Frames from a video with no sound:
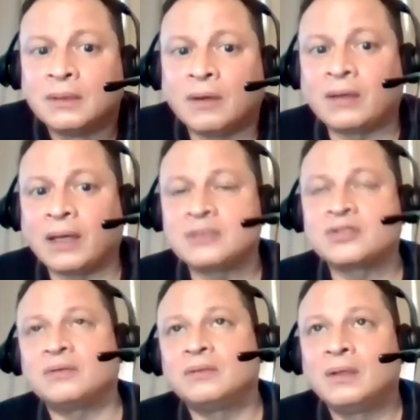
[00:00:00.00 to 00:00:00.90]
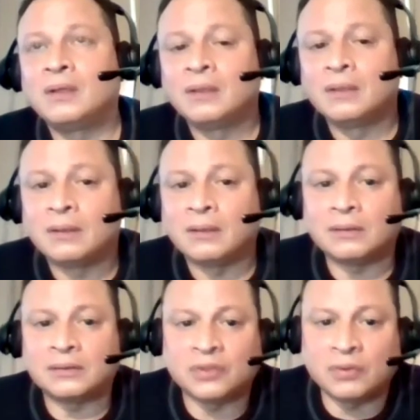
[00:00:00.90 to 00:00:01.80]
Okay, I'll so
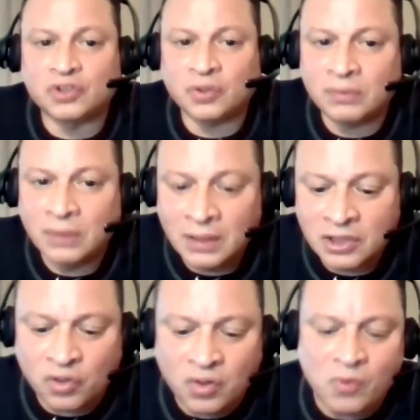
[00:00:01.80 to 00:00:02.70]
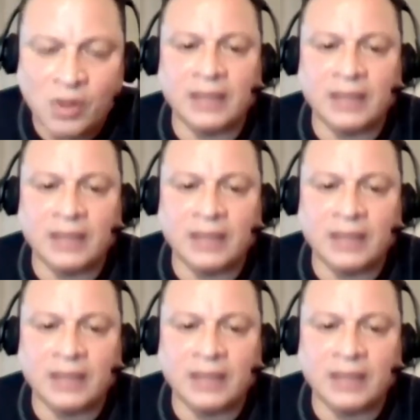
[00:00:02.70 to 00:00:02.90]
oh, so so so no more